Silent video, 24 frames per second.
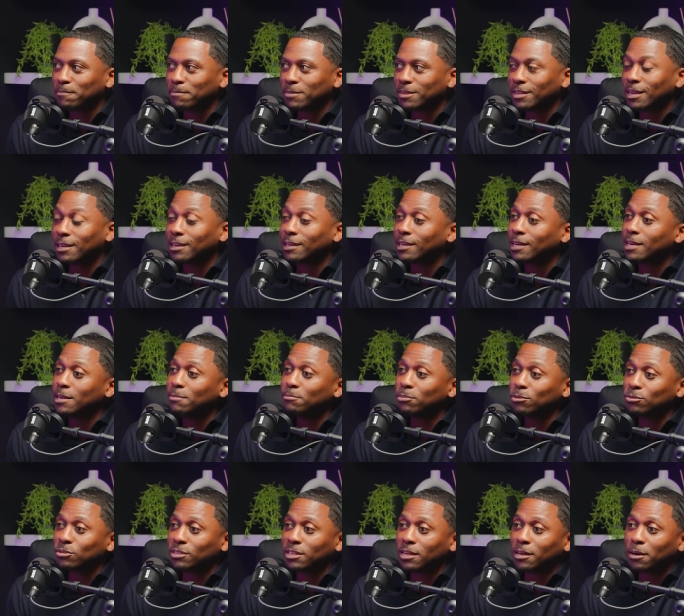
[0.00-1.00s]
the
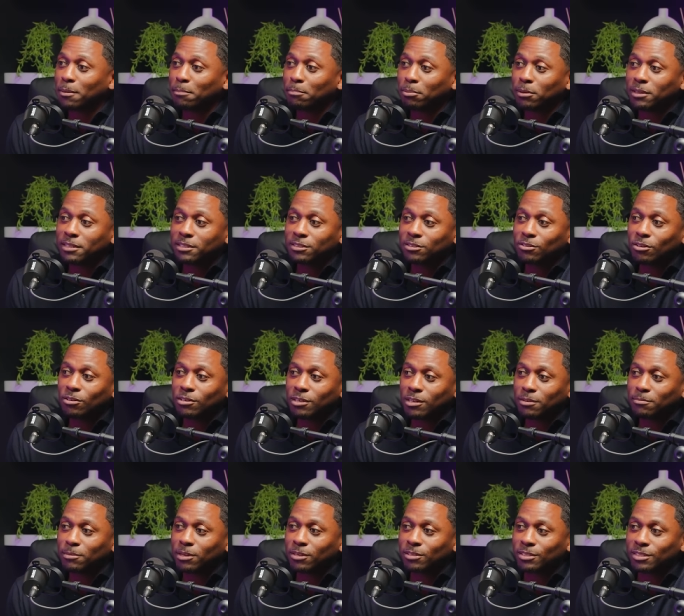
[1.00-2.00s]
labels that are placed on
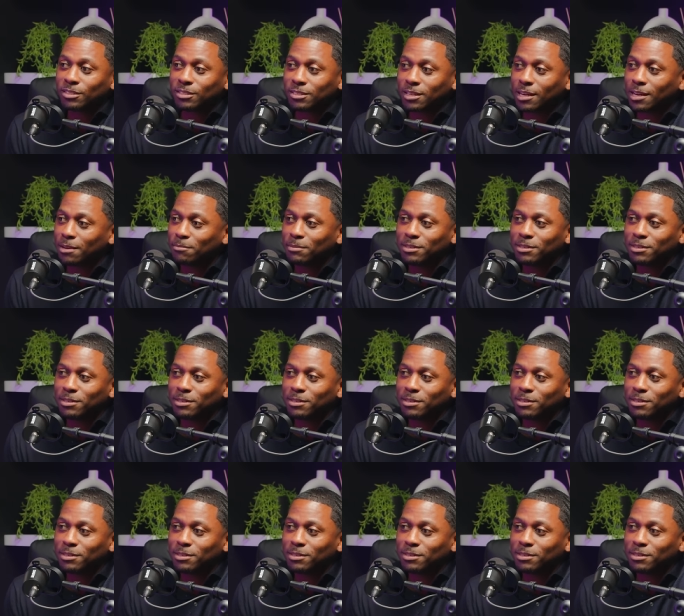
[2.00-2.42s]
them are the same,